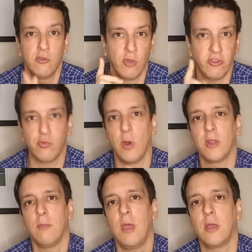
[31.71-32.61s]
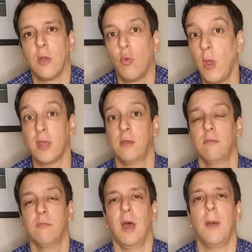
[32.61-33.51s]
So I just wanted to make a quick
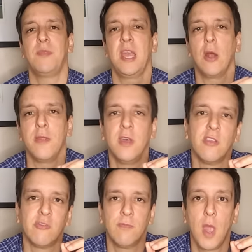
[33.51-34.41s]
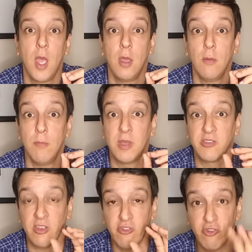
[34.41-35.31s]
update on this because
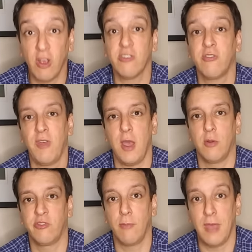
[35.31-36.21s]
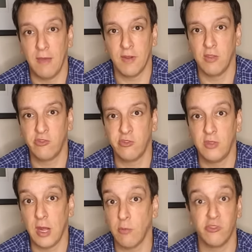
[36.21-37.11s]
I just found some evidence
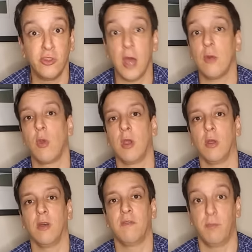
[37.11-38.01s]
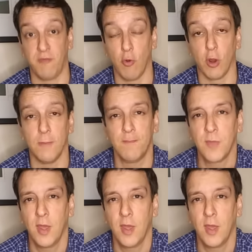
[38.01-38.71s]
that I was not aware of before